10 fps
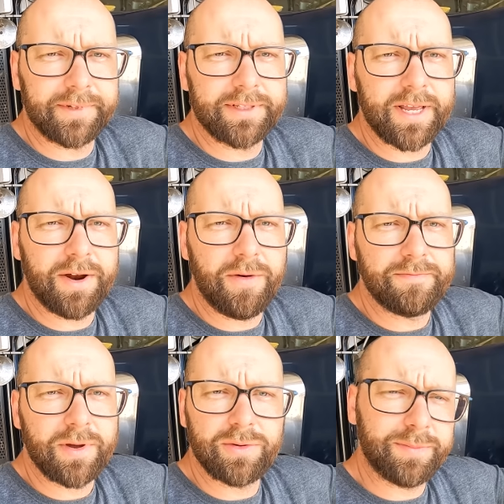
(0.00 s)
So let's head home.
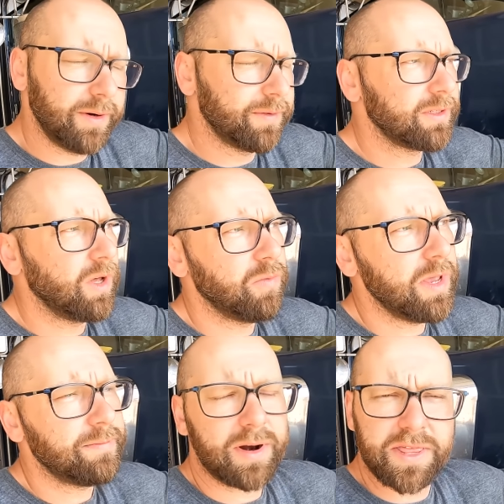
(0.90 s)
It was a bit of a slow
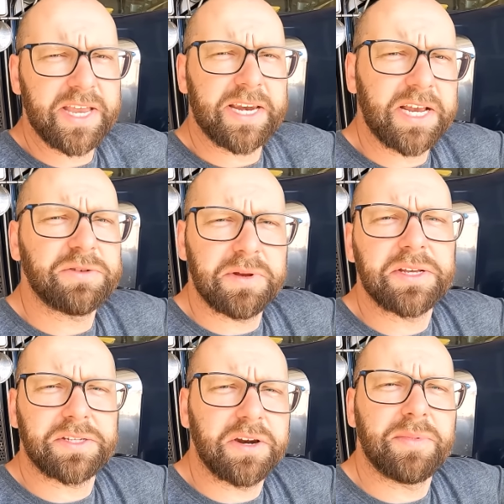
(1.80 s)
week, but I think next week
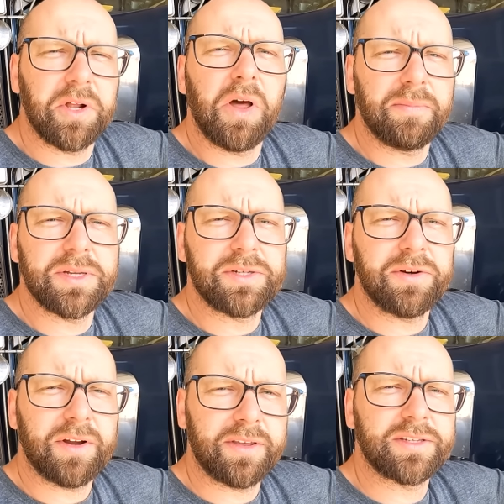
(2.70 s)
is going to be a lot busier.
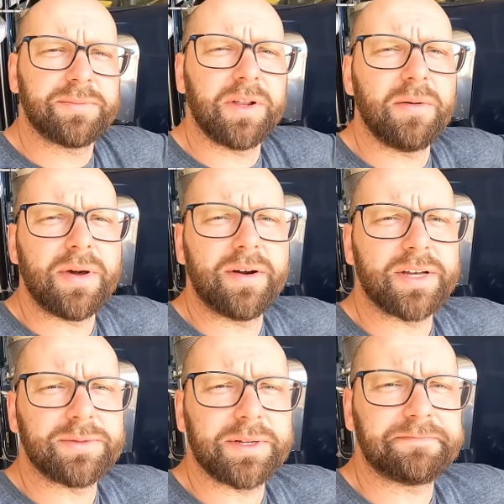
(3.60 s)
Things going to be a lot better
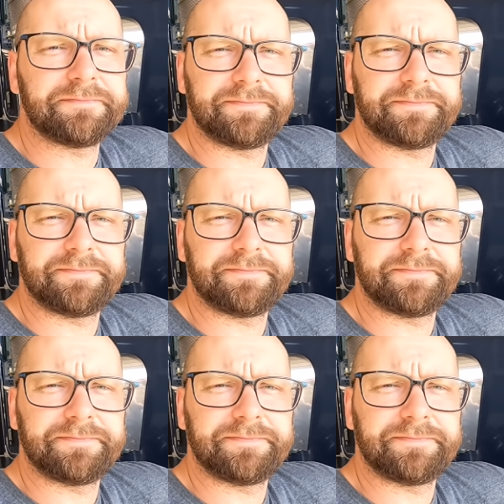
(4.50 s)
next week.